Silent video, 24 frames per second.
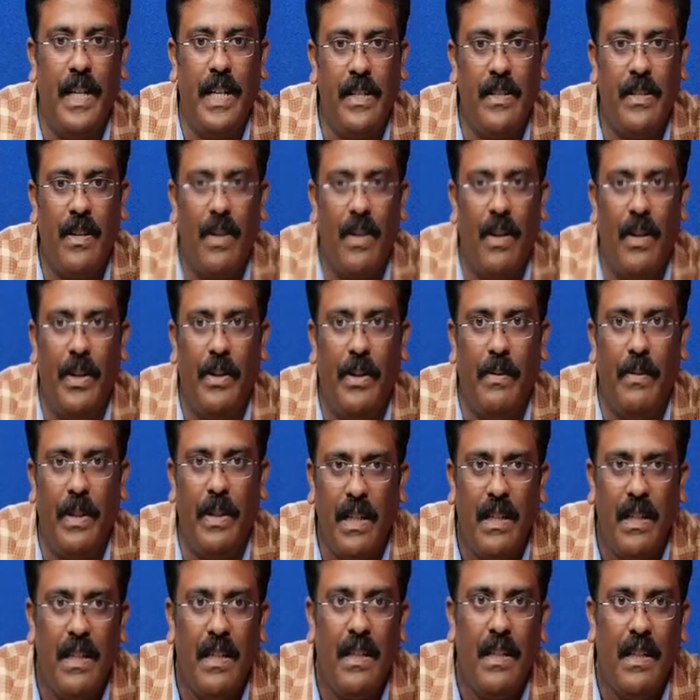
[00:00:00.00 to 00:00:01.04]
is called
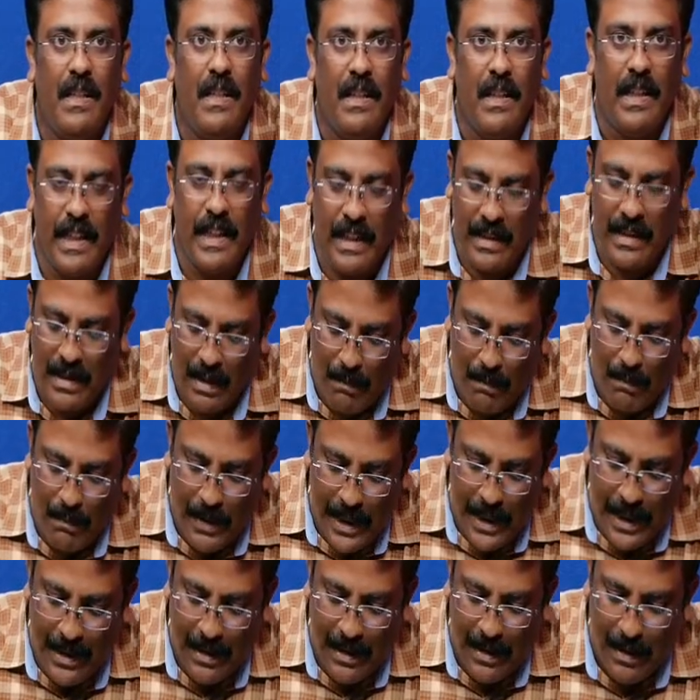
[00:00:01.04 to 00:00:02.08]
your a
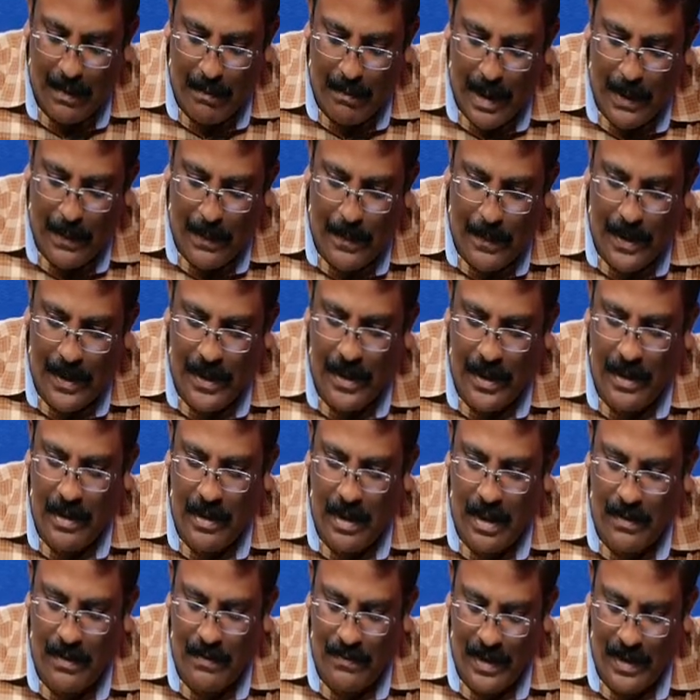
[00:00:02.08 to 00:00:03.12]
complete bi-party
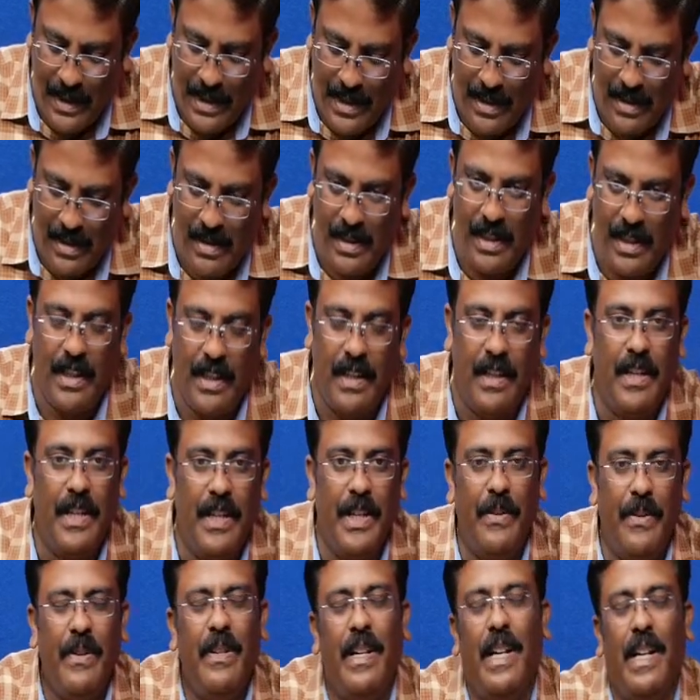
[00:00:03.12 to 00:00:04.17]
graph, we can say, in
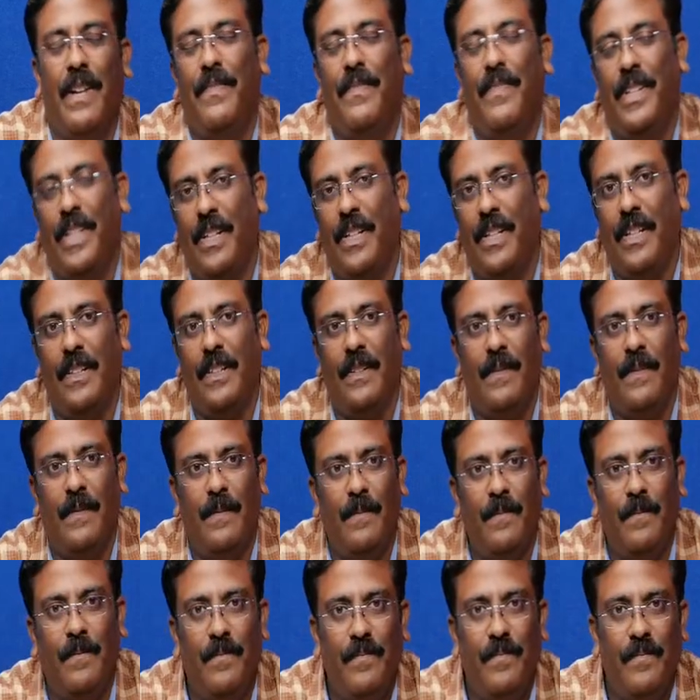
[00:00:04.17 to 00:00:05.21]
your graph theory,
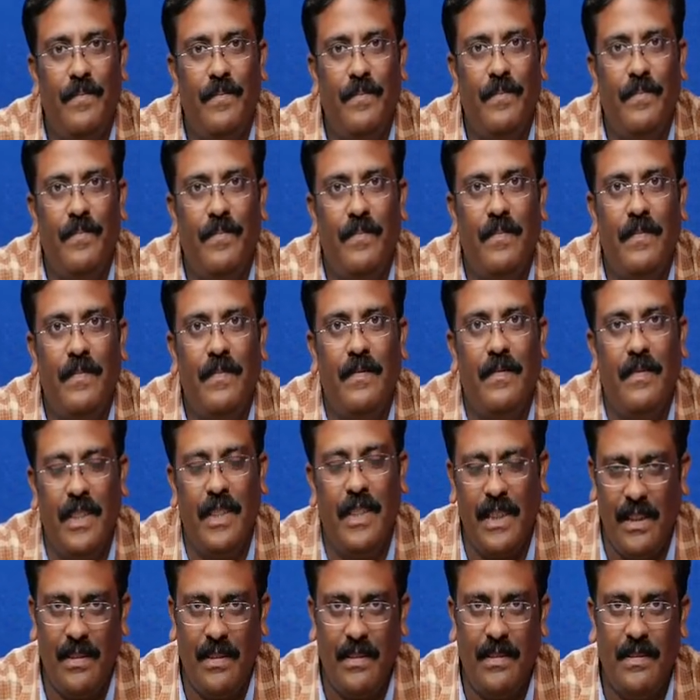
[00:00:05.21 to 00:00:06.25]

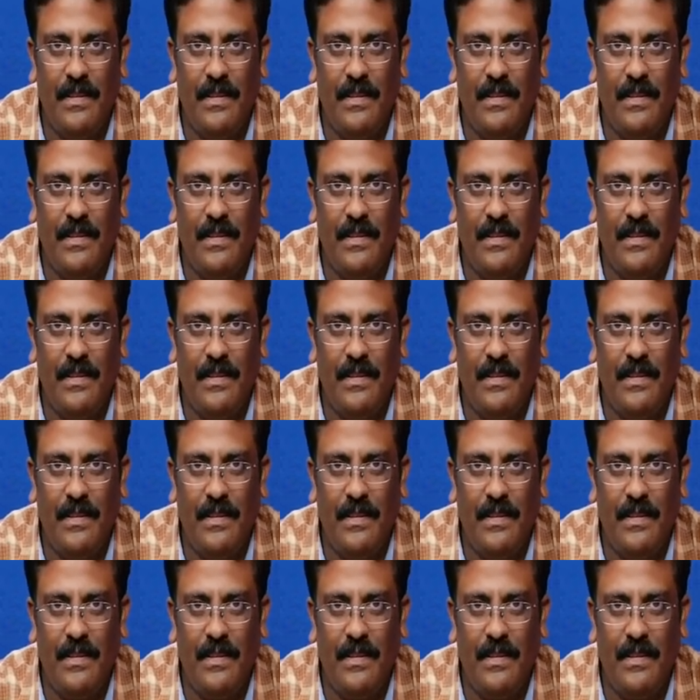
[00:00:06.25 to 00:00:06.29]
right?